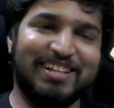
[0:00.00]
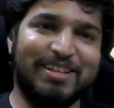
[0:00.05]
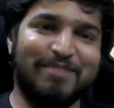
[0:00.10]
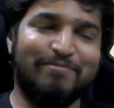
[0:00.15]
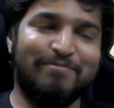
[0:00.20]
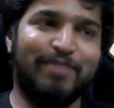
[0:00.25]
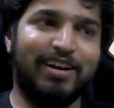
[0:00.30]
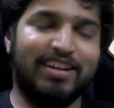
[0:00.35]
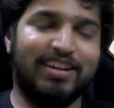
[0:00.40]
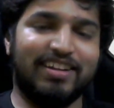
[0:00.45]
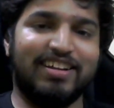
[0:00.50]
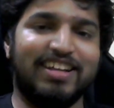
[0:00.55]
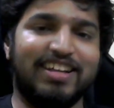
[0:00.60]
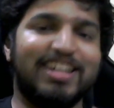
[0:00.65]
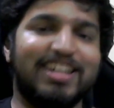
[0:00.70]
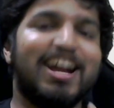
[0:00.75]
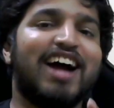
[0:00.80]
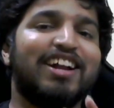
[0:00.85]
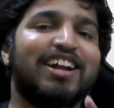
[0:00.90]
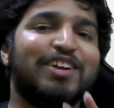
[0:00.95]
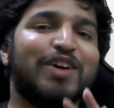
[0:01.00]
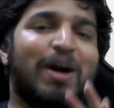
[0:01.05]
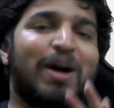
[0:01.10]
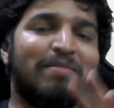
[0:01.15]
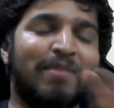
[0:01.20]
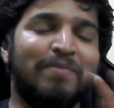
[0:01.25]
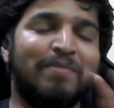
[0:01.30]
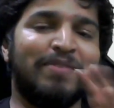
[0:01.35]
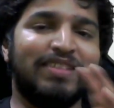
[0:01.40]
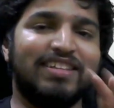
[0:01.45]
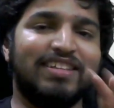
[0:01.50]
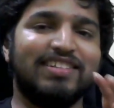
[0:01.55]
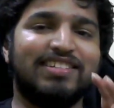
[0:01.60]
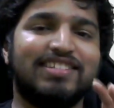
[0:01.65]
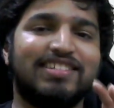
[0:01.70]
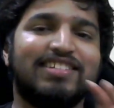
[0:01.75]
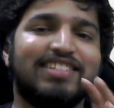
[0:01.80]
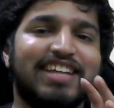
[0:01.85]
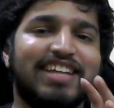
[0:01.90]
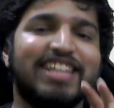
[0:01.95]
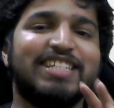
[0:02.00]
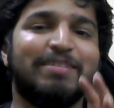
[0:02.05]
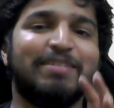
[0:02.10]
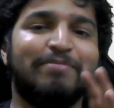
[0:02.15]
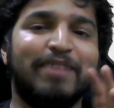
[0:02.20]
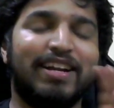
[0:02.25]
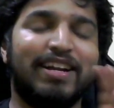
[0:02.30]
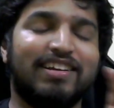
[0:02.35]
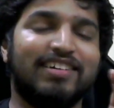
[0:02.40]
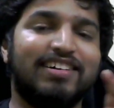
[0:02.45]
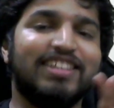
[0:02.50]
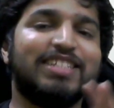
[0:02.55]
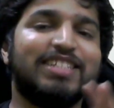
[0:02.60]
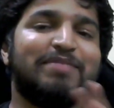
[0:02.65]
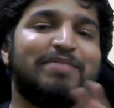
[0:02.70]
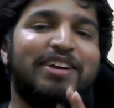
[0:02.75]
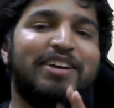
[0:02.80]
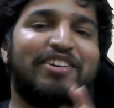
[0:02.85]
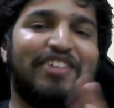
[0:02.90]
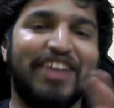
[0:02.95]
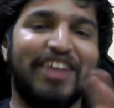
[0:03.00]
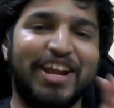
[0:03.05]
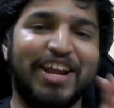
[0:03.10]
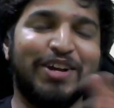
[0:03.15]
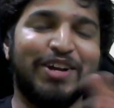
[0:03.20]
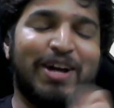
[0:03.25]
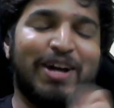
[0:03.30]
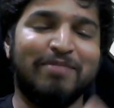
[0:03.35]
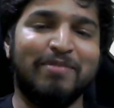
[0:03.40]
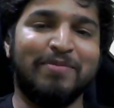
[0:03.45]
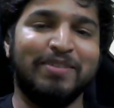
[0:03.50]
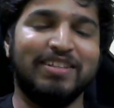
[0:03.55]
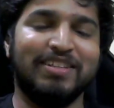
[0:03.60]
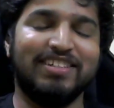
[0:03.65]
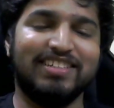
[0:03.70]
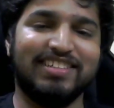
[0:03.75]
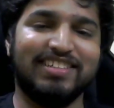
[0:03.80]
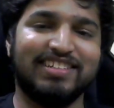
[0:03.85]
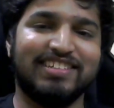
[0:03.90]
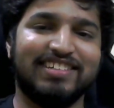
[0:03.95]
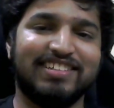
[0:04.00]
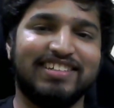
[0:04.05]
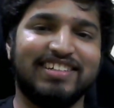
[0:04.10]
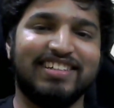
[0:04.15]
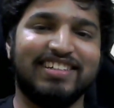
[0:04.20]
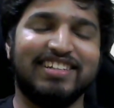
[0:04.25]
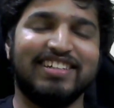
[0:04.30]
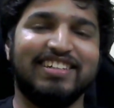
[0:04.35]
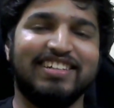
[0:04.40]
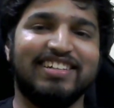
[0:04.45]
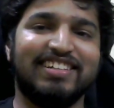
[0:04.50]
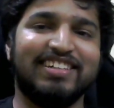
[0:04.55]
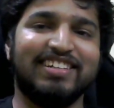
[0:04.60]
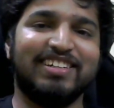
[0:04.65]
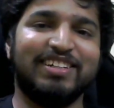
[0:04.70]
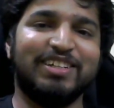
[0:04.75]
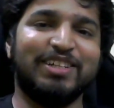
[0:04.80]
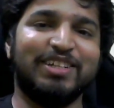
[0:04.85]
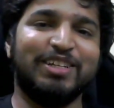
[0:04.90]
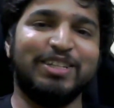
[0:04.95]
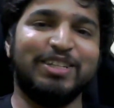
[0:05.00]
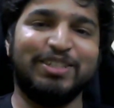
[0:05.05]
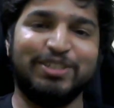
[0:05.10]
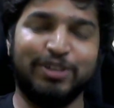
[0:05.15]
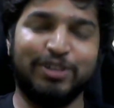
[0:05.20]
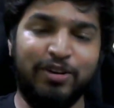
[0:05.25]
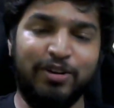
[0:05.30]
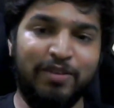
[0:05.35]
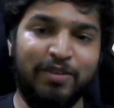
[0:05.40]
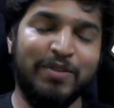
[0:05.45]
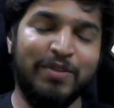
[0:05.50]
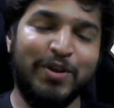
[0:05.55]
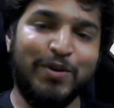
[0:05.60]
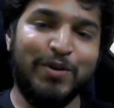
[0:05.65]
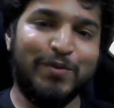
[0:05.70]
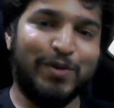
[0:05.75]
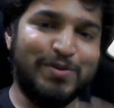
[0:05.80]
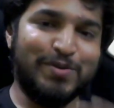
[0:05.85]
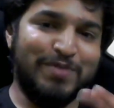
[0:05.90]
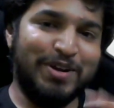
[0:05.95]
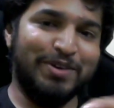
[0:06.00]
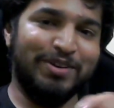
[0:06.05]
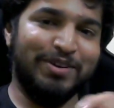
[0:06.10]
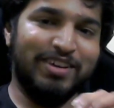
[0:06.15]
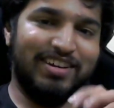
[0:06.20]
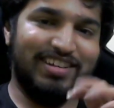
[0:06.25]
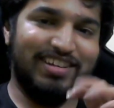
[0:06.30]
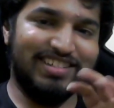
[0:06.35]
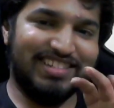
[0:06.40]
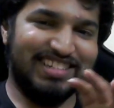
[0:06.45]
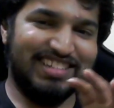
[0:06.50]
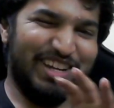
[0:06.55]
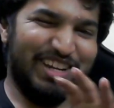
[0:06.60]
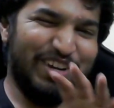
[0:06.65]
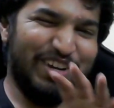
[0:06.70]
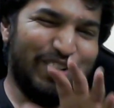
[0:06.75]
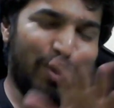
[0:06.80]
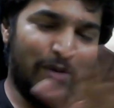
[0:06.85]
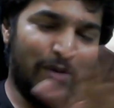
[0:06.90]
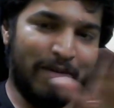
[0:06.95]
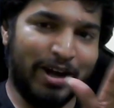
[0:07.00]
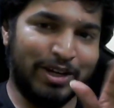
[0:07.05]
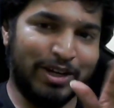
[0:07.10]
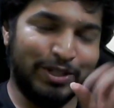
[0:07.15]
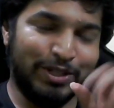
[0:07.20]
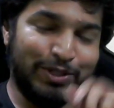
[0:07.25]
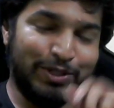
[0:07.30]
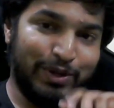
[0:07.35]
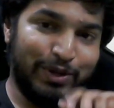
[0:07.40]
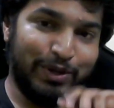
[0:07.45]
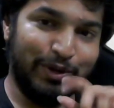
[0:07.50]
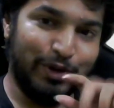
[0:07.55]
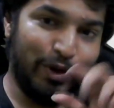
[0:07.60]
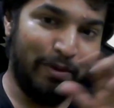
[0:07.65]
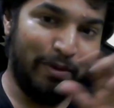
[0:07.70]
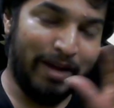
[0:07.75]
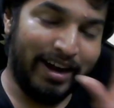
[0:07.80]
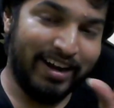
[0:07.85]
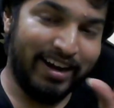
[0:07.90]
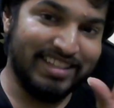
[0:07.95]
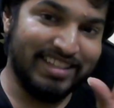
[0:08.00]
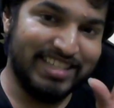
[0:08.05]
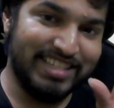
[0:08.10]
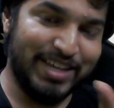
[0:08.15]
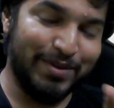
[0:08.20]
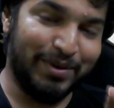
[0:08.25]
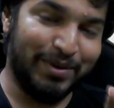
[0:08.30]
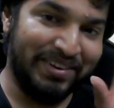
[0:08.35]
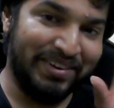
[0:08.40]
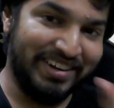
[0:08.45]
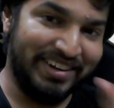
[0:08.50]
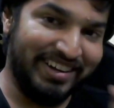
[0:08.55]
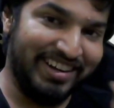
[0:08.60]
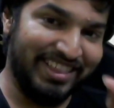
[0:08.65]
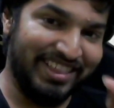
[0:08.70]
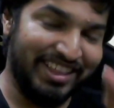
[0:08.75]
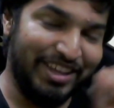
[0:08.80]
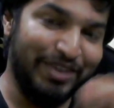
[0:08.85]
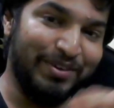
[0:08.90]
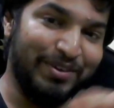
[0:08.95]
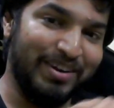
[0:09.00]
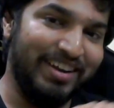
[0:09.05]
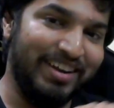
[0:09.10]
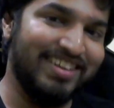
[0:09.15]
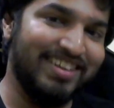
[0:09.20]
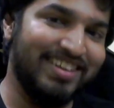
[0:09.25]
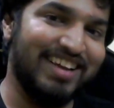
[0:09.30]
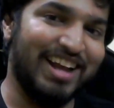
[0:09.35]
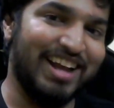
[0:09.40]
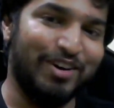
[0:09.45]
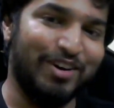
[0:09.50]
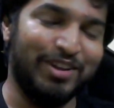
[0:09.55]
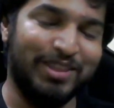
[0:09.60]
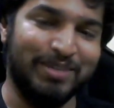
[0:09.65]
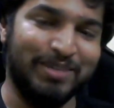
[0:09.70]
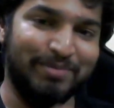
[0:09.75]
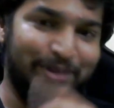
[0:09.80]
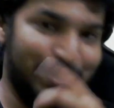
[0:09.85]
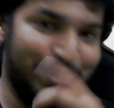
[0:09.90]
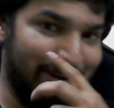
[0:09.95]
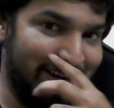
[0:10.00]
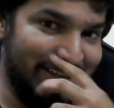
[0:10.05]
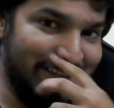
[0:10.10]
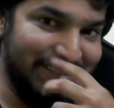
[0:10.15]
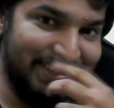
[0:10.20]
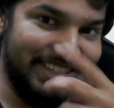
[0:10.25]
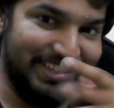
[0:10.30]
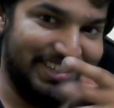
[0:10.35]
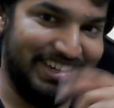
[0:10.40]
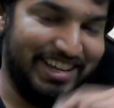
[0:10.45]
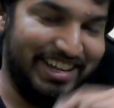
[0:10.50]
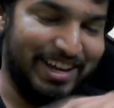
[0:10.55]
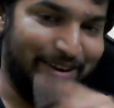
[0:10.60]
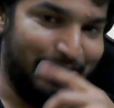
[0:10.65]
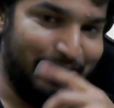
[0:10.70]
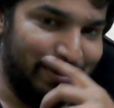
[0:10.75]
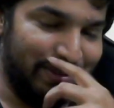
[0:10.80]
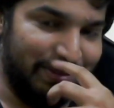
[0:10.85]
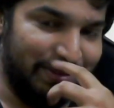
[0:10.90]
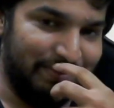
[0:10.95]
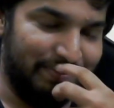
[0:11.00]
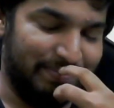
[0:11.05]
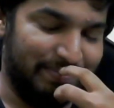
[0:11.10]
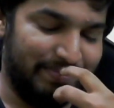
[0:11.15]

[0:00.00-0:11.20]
But to come up with this, it's a bit tricky to come up with this. So what we do here is go back and see what we did in the Euclidean algorithm, Euclidean GCD algorithm.